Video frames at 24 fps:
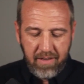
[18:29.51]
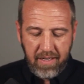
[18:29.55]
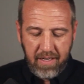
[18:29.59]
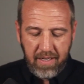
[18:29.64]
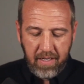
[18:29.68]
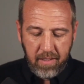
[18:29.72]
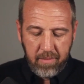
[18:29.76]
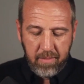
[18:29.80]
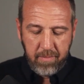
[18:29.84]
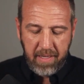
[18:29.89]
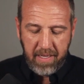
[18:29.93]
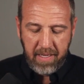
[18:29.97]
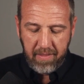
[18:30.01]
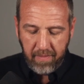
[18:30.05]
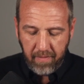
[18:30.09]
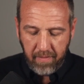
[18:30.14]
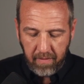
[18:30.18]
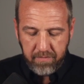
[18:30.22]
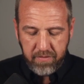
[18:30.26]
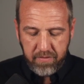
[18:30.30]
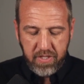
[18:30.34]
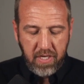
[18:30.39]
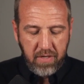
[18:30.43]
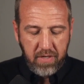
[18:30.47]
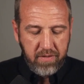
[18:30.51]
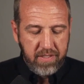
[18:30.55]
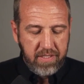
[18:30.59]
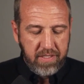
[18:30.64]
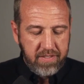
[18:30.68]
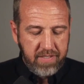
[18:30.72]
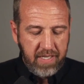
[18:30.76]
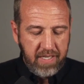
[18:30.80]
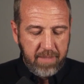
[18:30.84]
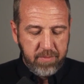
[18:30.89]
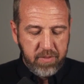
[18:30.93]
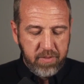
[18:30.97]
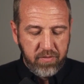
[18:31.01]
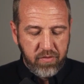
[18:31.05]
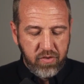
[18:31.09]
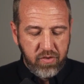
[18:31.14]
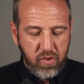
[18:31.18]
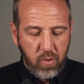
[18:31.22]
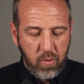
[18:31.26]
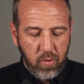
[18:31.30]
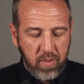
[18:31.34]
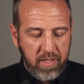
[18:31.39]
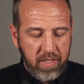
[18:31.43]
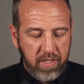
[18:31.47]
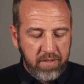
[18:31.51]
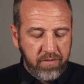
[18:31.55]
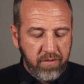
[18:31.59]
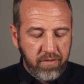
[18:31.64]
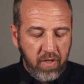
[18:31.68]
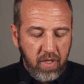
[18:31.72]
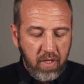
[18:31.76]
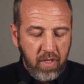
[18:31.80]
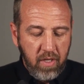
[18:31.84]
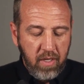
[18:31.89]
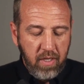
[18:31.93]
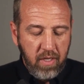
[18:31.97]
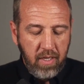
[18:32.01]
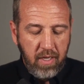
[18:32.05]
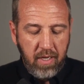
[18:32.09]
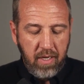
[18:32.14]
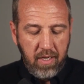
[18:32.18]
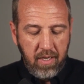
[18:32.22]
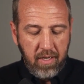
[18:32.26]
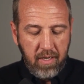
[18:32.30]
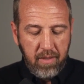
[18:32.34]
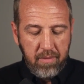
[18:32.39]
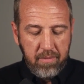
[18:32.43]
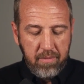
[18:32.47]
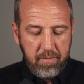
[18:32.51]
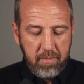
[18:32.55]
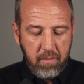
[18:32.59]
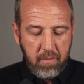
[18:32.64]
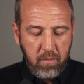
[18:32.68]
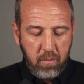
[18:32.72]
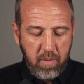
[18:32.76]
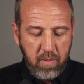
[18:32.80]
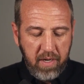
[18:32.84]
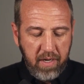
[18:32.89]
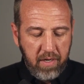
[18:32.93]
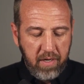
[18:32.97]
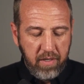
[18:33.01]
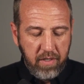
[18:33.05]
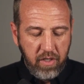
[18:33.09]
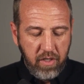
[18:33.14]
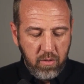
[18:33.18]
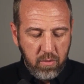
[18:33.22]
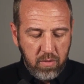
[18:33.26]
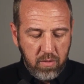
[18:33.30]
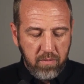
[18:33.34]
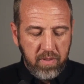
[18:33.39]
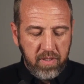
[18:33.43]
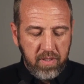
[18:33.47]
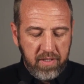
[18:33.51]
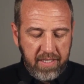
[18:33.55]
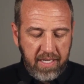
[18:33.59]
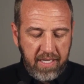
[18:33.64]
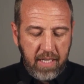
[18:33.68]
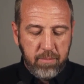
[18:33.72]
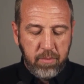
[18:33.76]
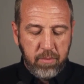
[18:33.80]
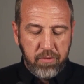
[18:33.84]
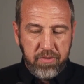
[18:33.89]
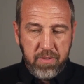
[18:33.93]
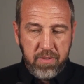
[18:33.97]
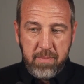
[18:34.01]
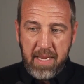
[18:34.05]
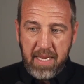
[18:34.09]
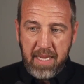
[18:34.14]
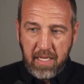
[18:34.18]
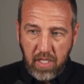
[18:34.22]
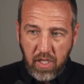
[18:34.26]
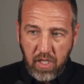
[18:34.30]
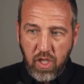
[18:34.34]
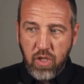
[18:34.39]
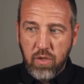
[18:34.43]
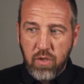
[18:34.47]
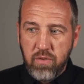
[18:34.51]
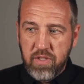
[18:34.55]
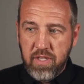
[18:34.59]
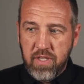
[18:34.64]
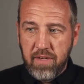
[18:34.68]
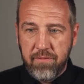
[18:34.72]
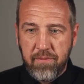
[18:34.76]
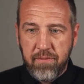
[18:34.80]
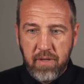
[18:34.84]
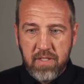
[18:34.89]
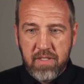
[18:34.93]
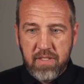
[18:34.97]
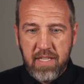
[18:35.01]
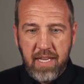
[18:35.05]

I love sharing these types of stories where you were really able to make a huge difference.